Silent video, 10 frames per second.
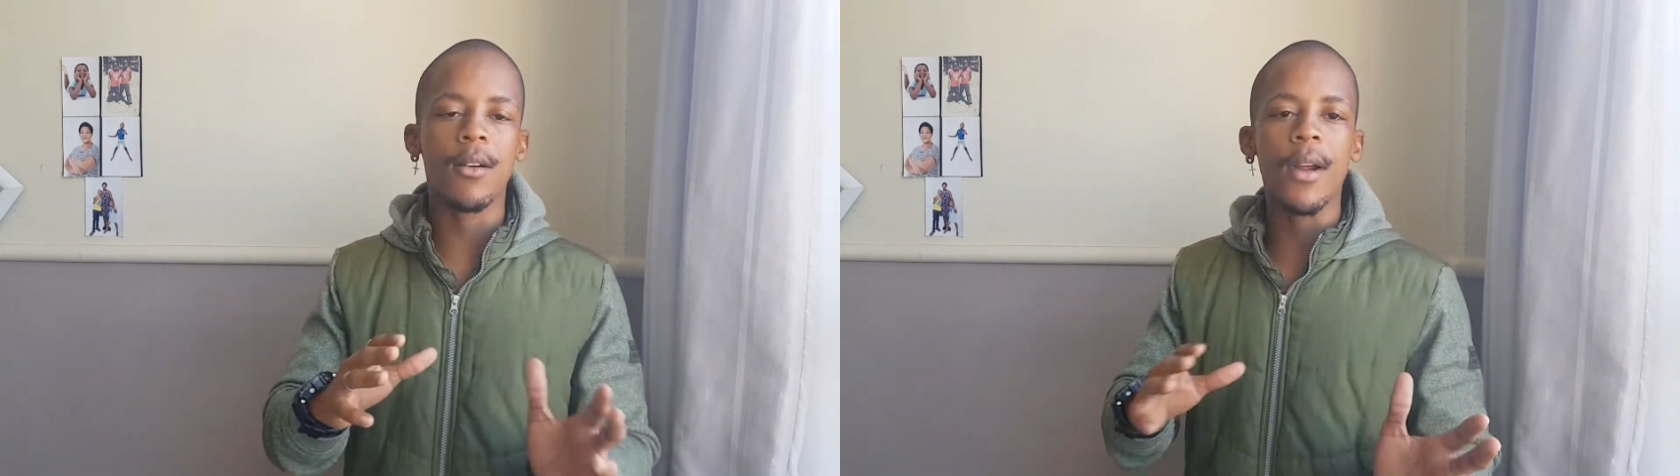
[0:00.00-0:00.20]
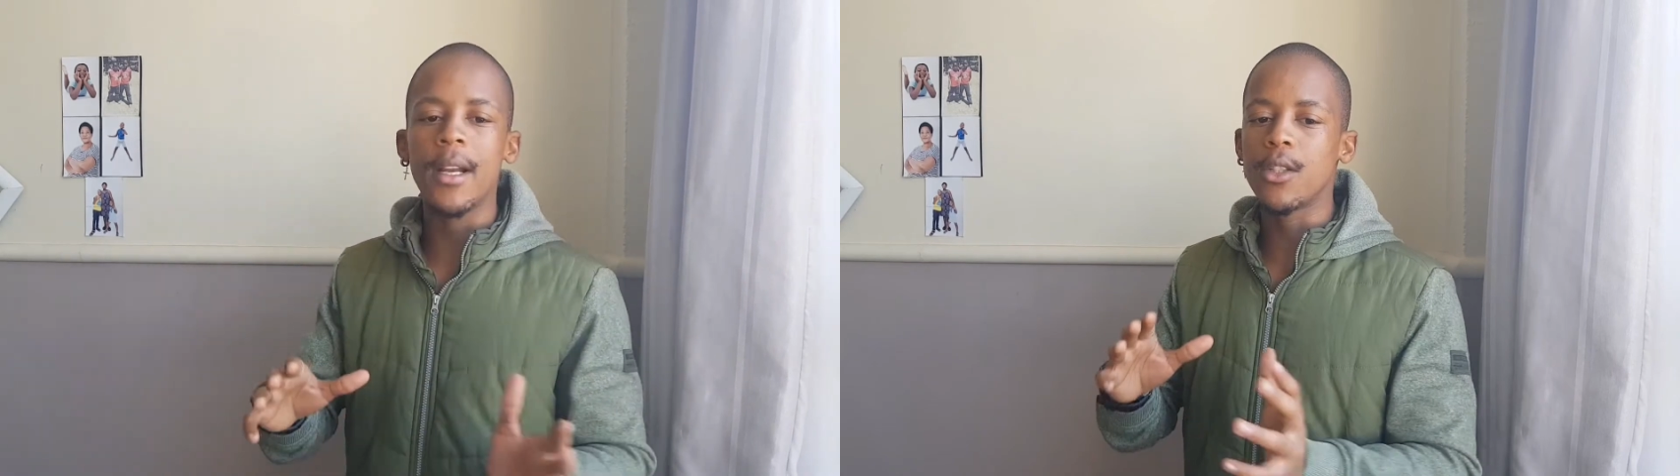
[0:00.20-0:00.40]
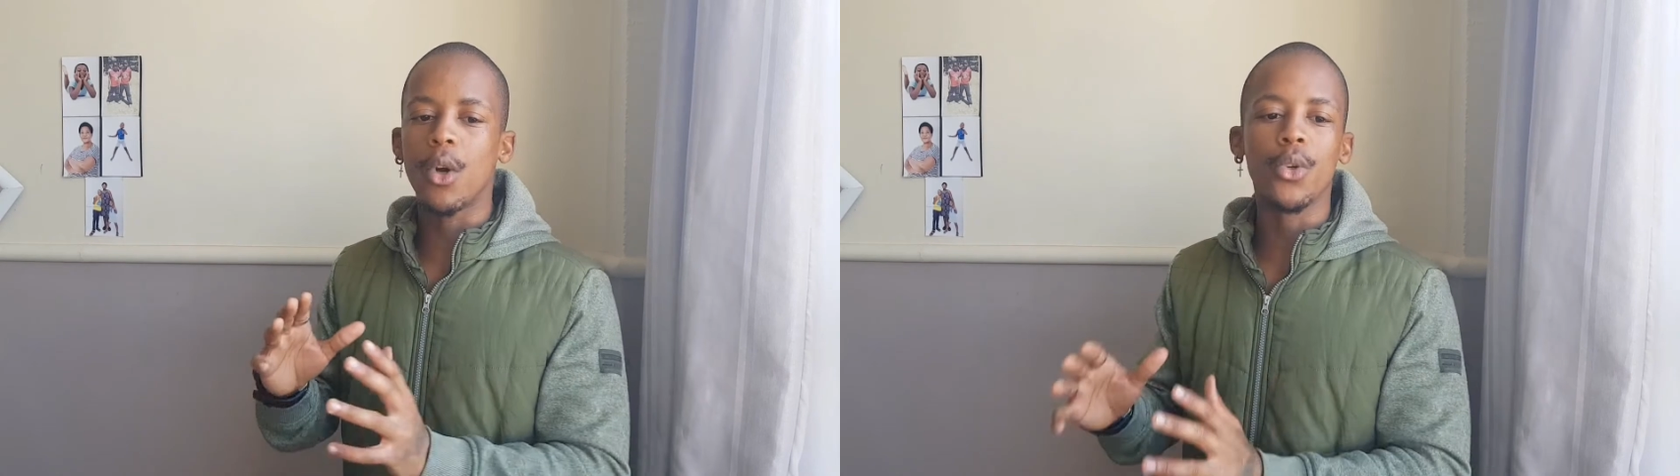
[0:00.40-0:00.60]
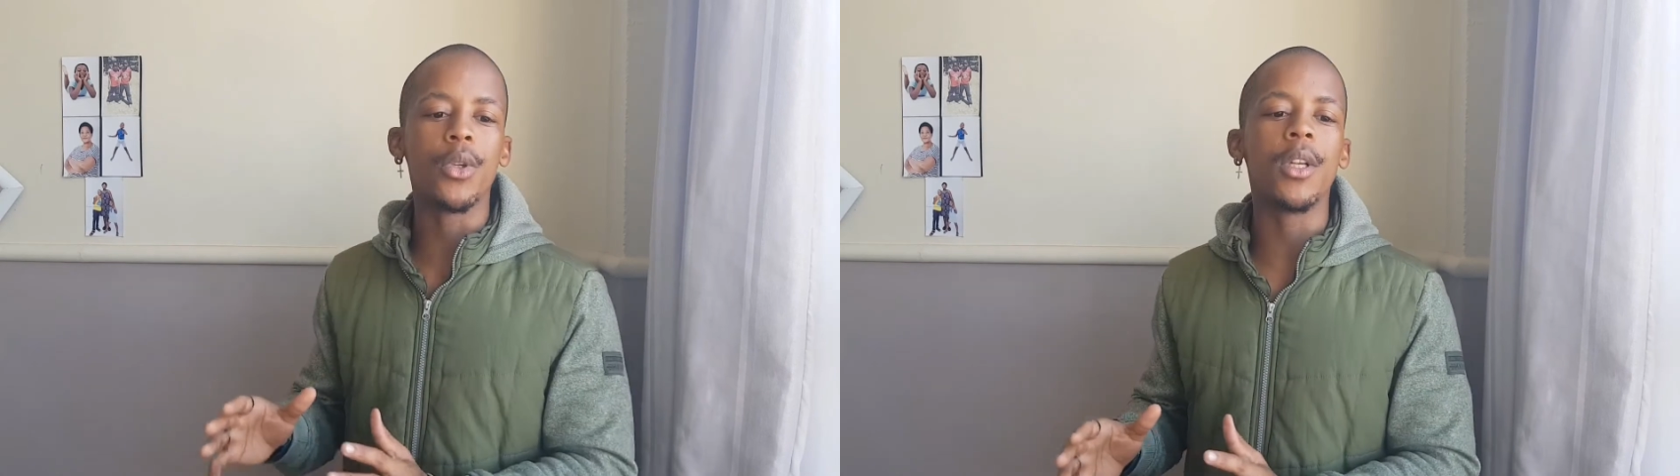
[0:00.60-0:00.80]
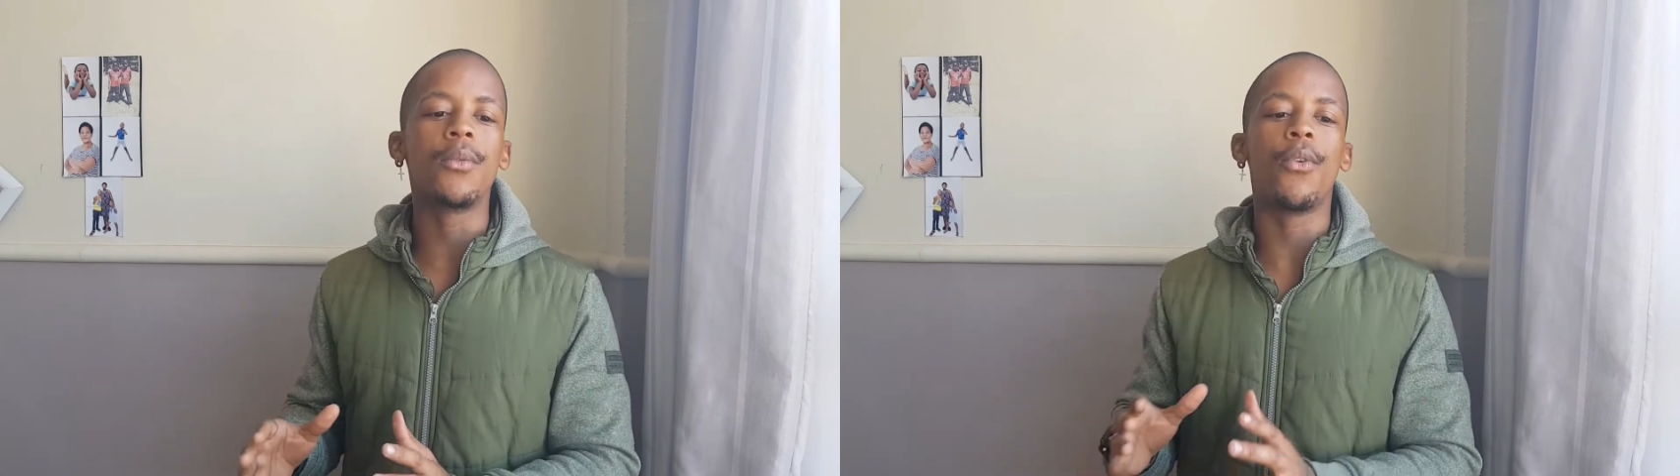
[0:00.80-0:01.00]
rand is all you
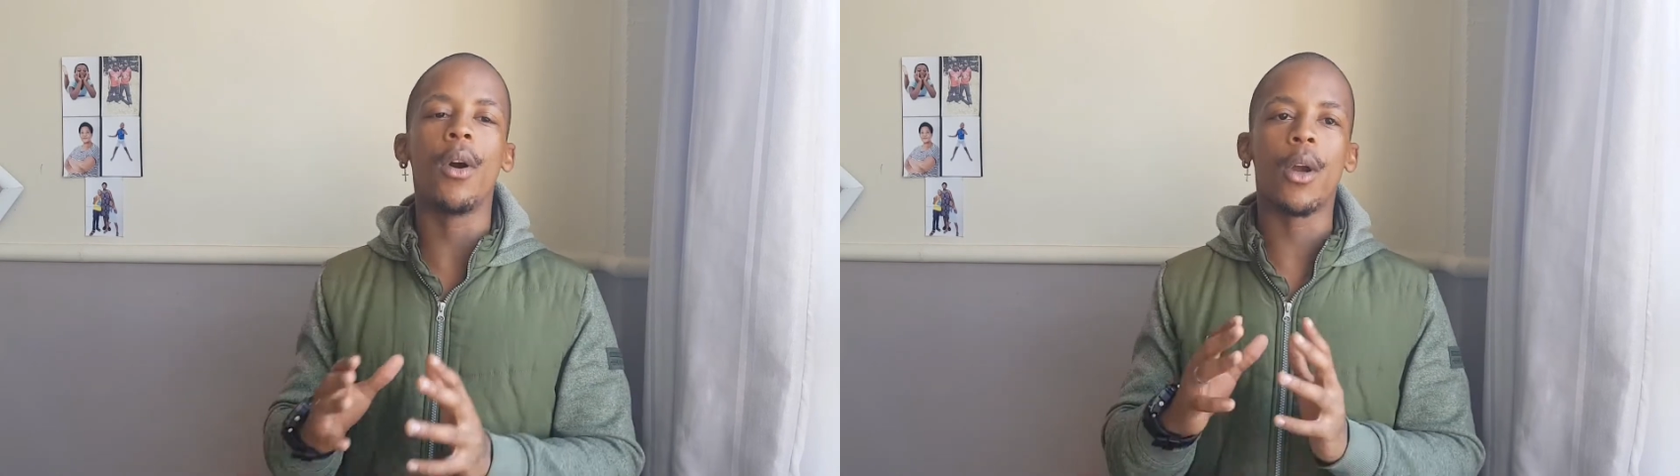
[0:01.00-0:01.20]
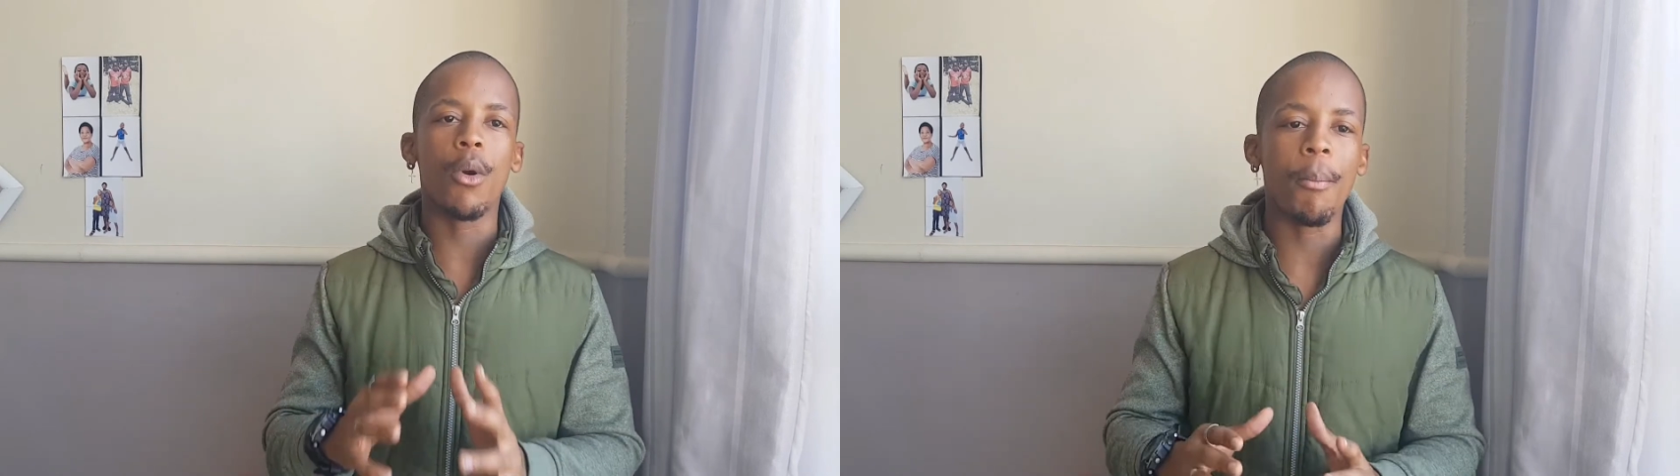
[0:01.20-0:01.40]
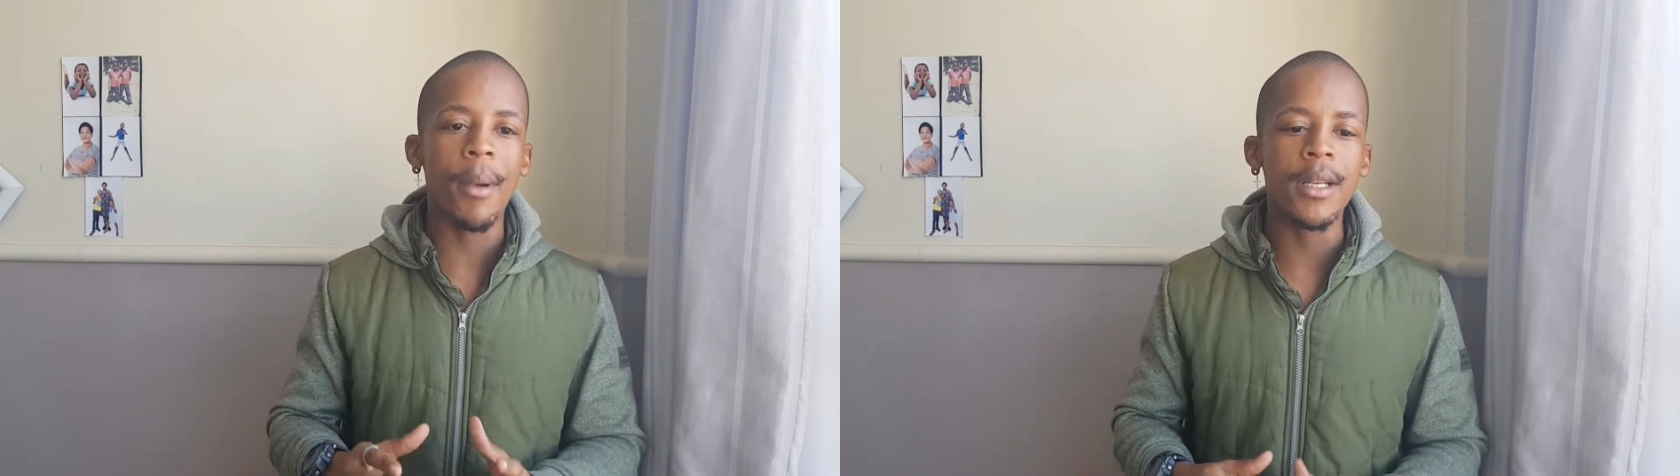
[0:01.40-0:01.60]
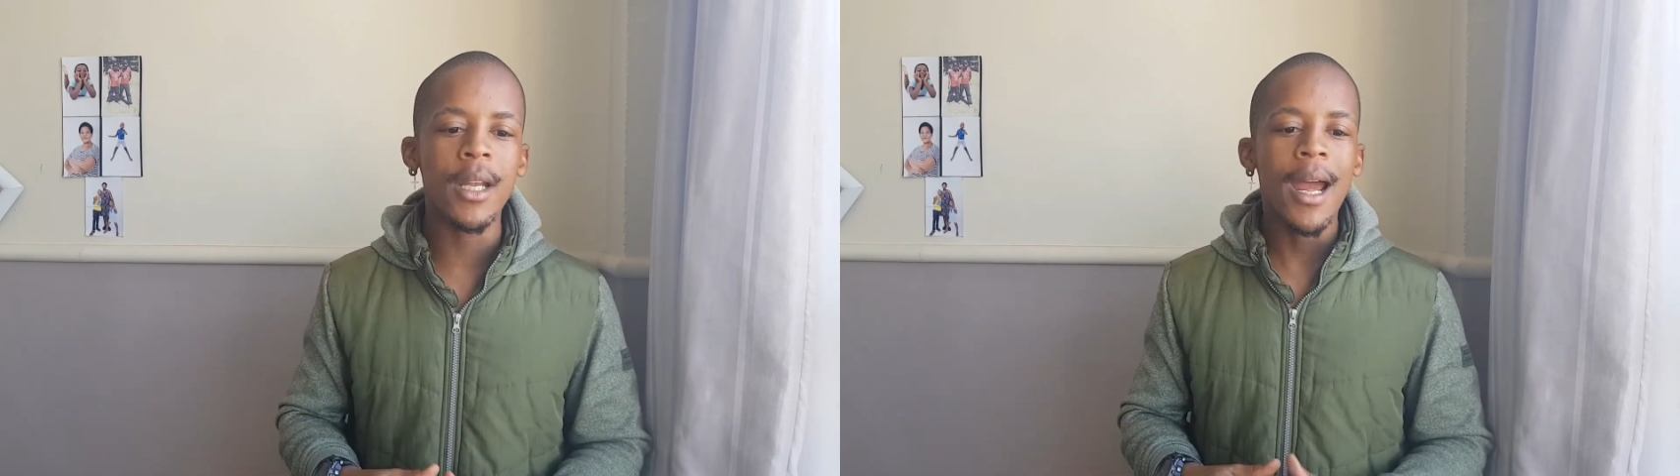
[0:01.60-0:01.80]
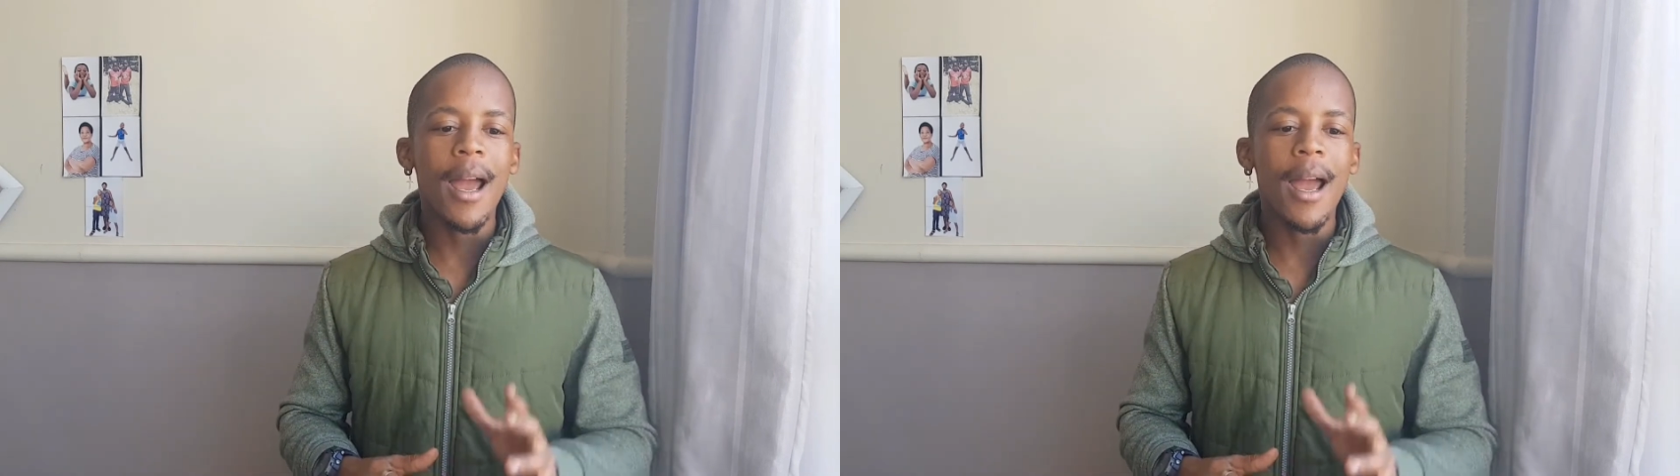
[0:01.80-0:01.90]
need for equipment.